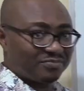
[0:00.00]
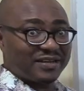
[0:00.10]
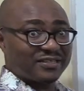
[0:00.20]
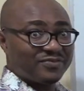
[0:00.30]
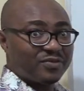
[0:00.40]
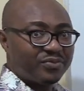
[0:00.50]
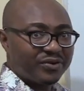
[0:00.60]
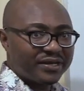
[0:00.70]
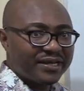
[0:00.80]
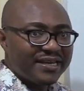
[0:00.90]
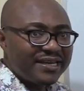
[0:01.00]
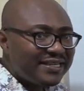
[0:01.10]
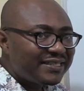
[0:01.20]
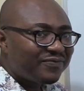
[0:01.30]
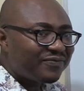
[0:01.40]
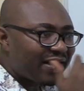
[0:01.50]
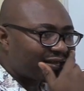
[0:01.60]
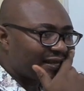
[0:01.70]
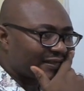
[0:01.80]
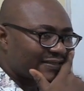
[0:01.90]
part of the brain, is the
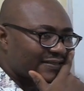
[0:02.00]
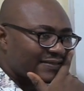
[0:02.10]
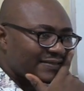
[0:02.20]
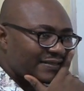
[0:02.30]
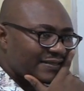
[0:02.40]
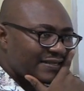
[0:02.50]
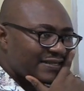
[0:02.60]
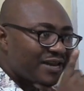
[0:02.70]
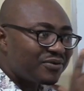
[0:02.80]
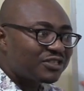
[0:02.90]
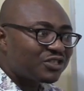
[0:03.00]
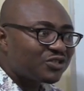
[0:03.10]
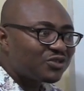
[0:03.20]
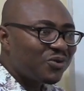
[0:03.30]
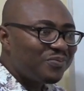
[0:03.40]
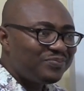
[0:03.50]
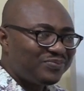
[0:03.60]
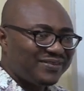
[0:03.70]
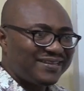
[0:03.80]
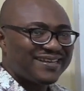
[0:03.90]
fact that there is
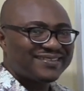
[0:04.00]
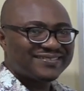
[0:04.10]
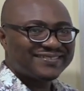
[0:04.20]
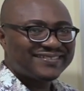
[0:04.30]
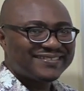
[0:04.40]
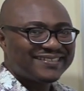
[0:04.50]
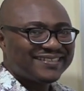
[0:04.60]
something else